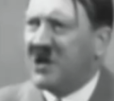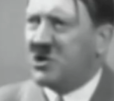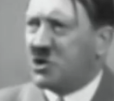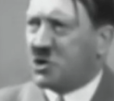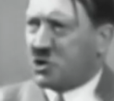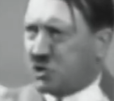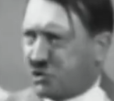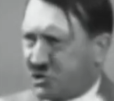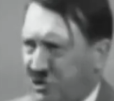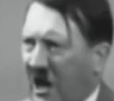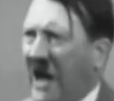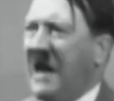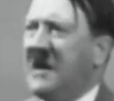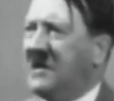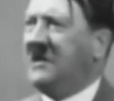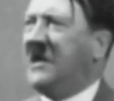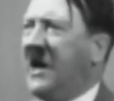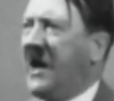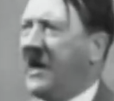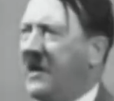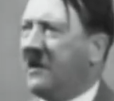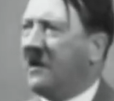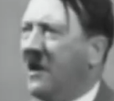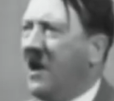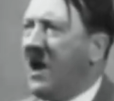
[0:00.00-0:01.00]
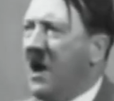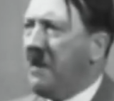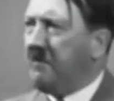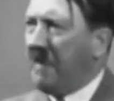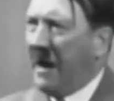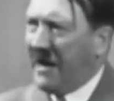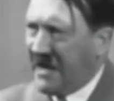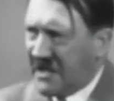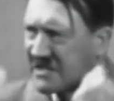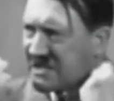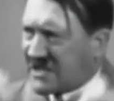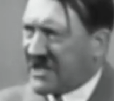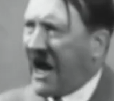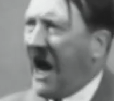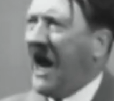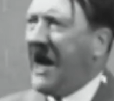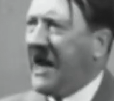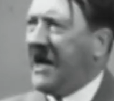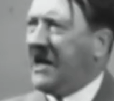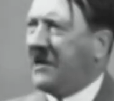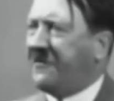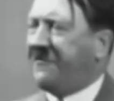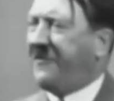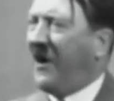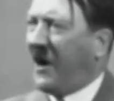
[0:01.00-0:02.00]
guaranteed full
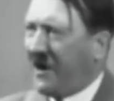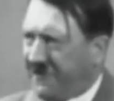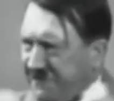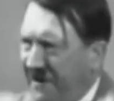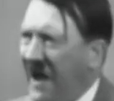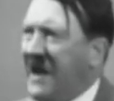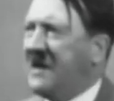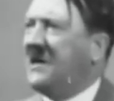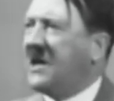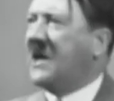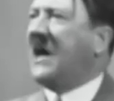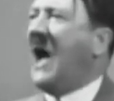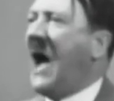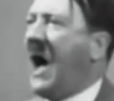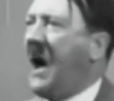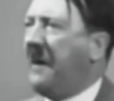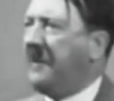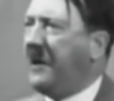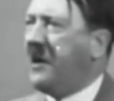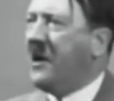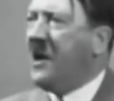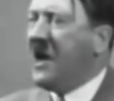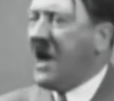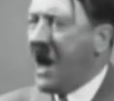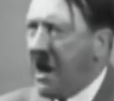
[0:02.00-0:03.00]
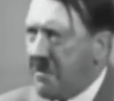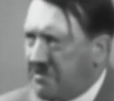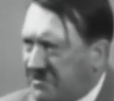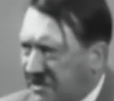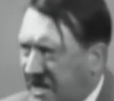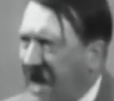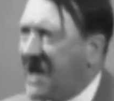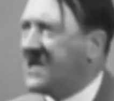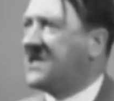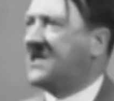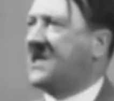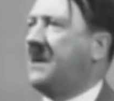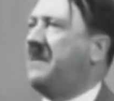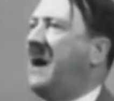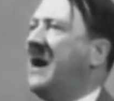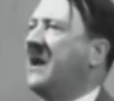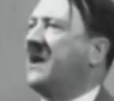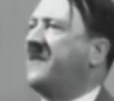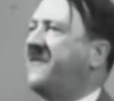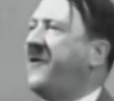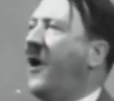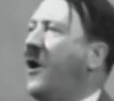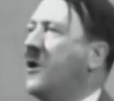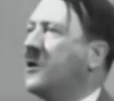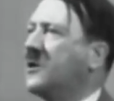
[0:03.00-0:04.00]
employment based on talent and national
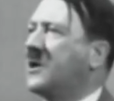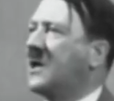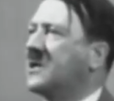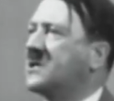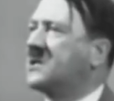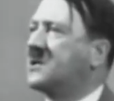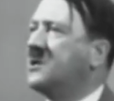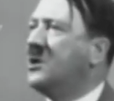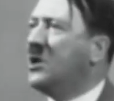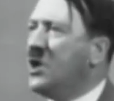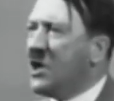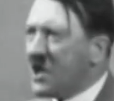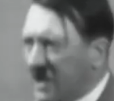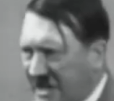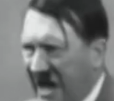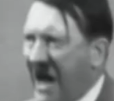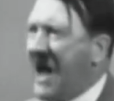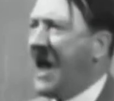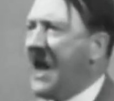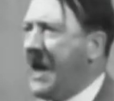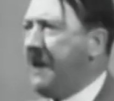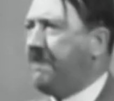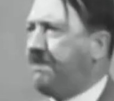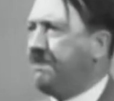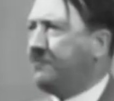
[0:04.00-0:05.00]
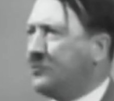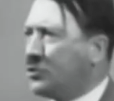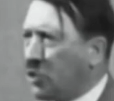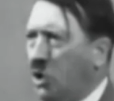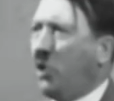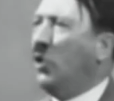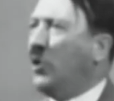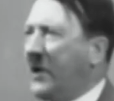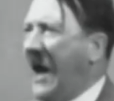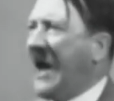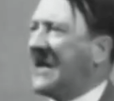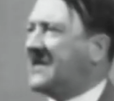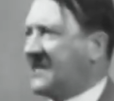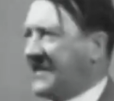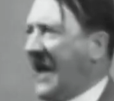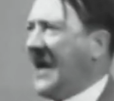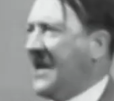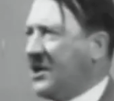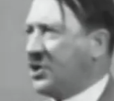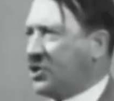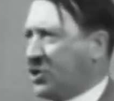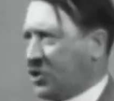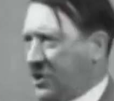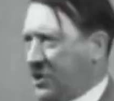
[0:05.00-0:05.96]
patriotism, cleansing